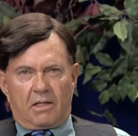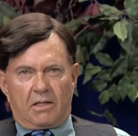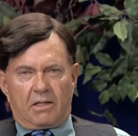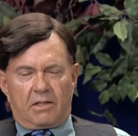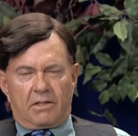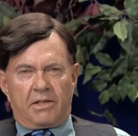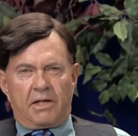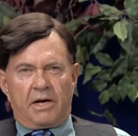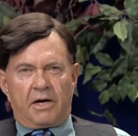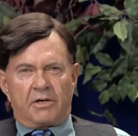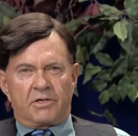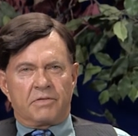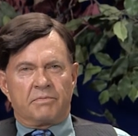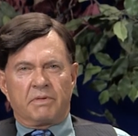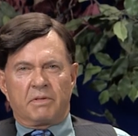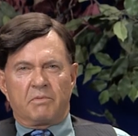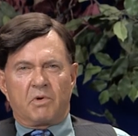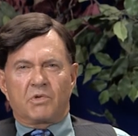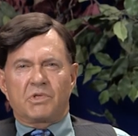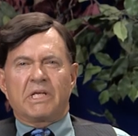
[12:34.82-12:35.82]
They are some
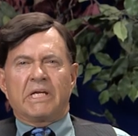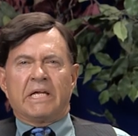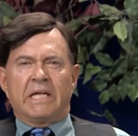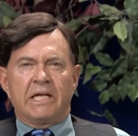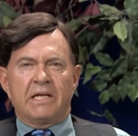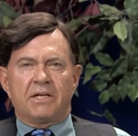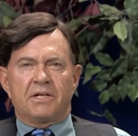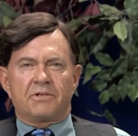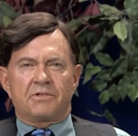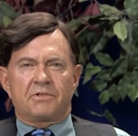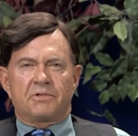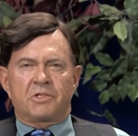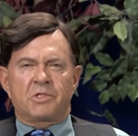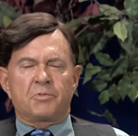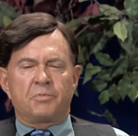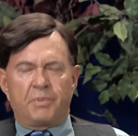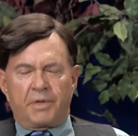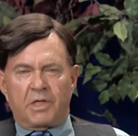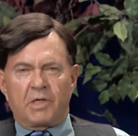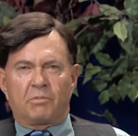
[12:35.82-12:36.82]
of the most heinous,
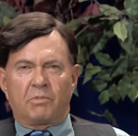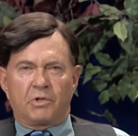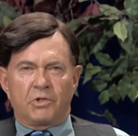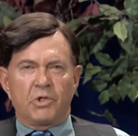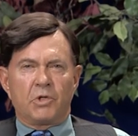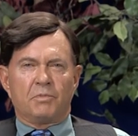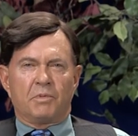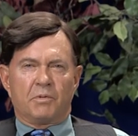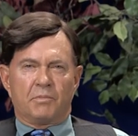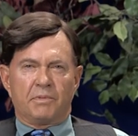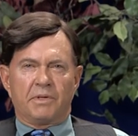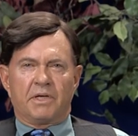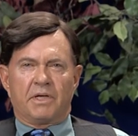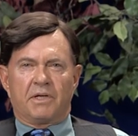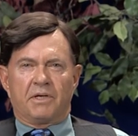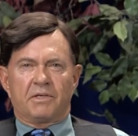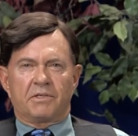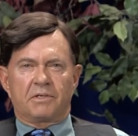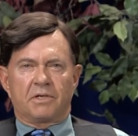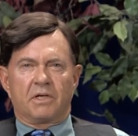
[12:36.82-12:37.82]
despicable human
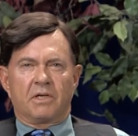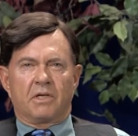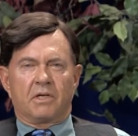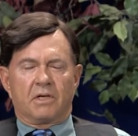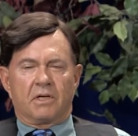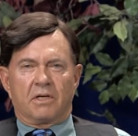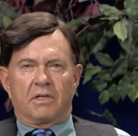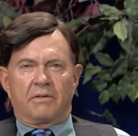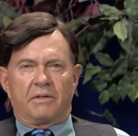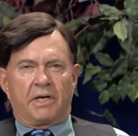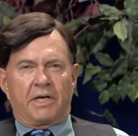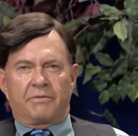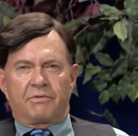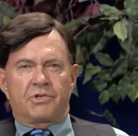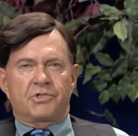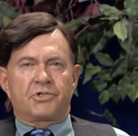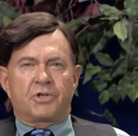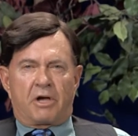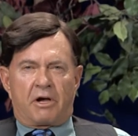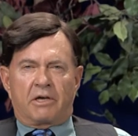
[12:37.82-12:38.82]
beings that ever
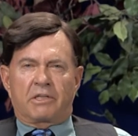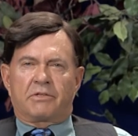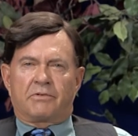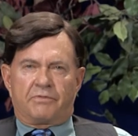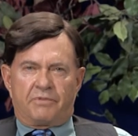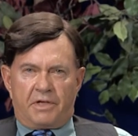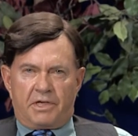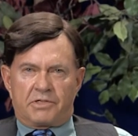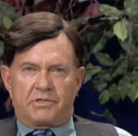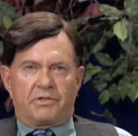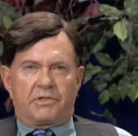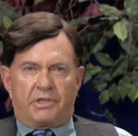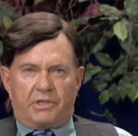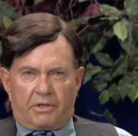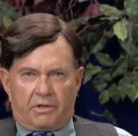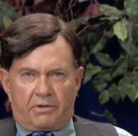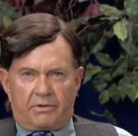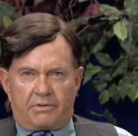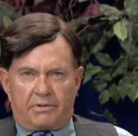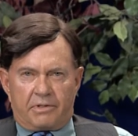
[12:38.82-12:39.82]
stalked the face of the
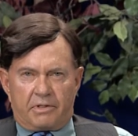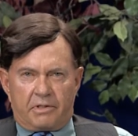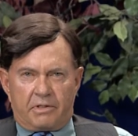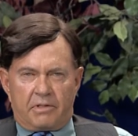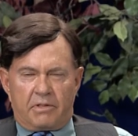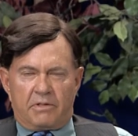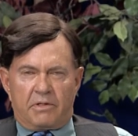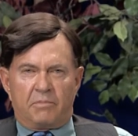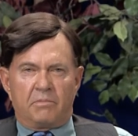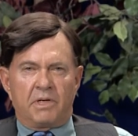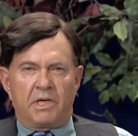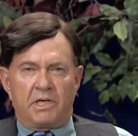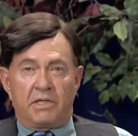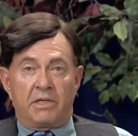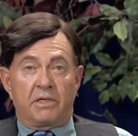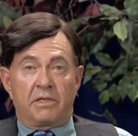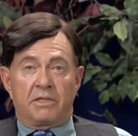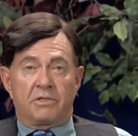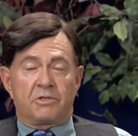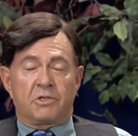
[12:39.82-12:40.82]
earth. The
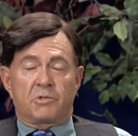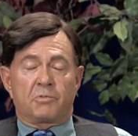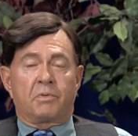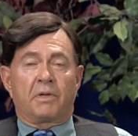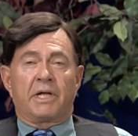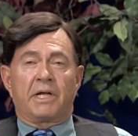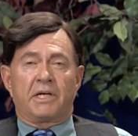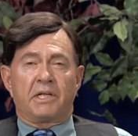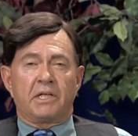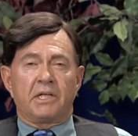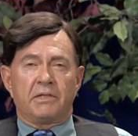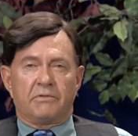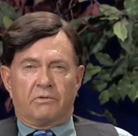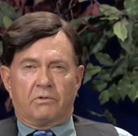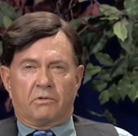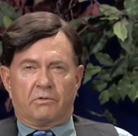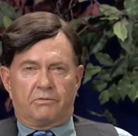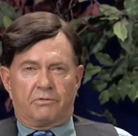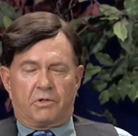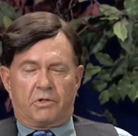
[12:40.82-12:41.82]
media is just plain
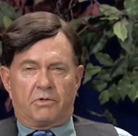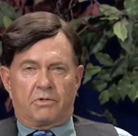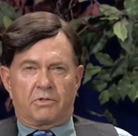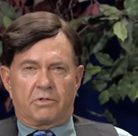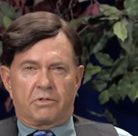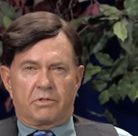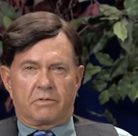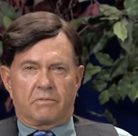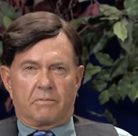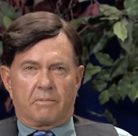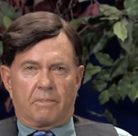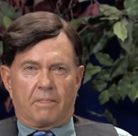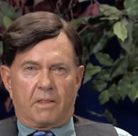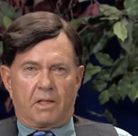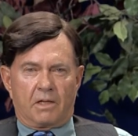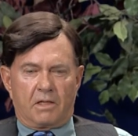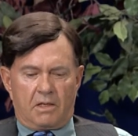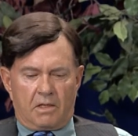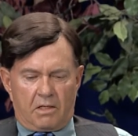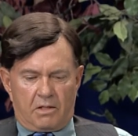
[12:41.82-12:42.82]
evil, folks.
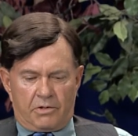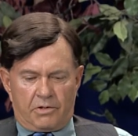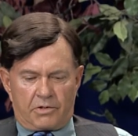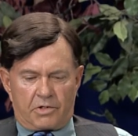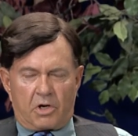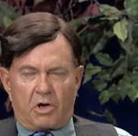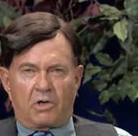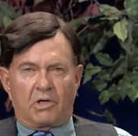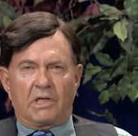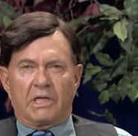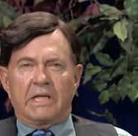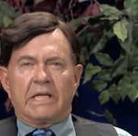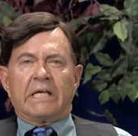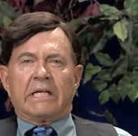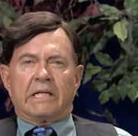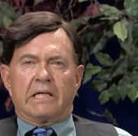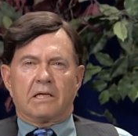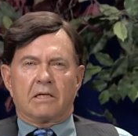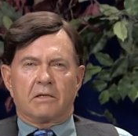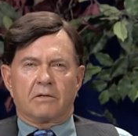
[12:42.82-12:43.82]
There's hardly
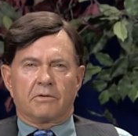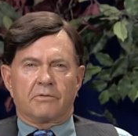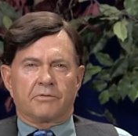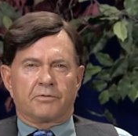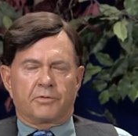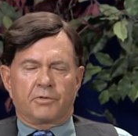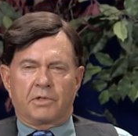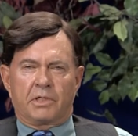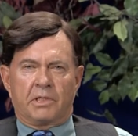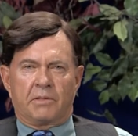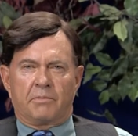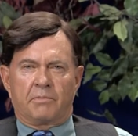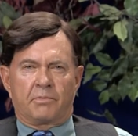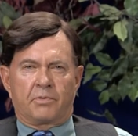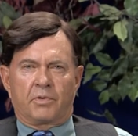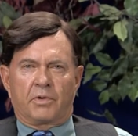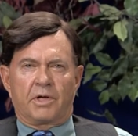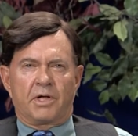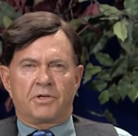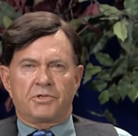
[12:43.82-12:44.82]
any free
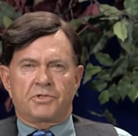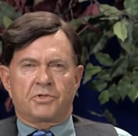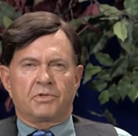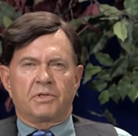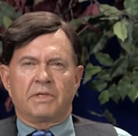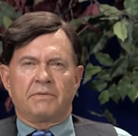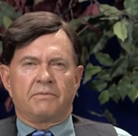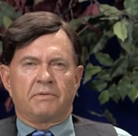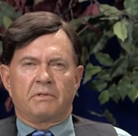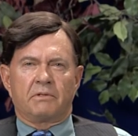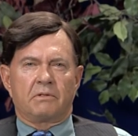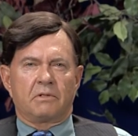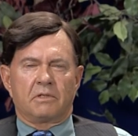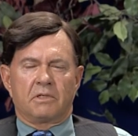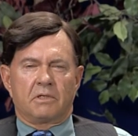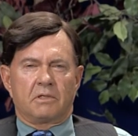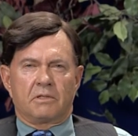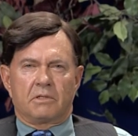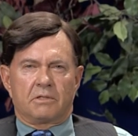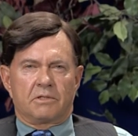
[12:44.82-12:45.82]
press or even
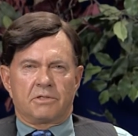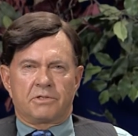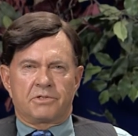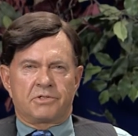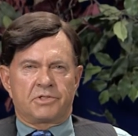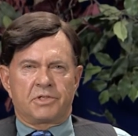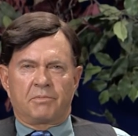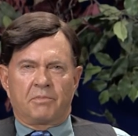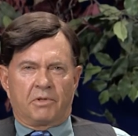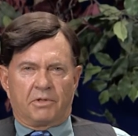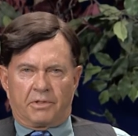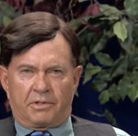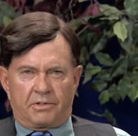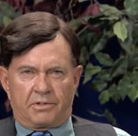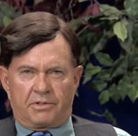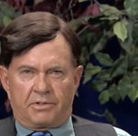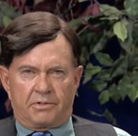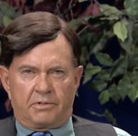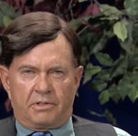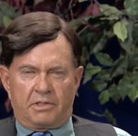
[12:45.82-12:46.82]
similar
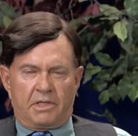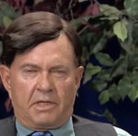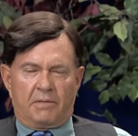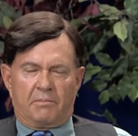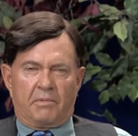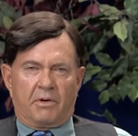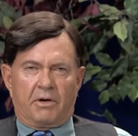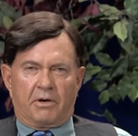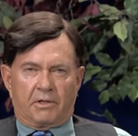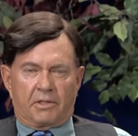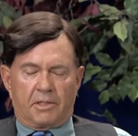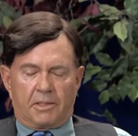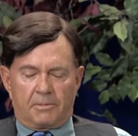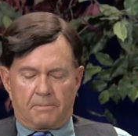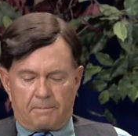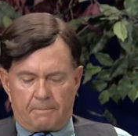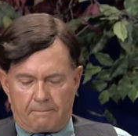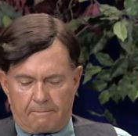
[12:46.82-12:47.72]
in America.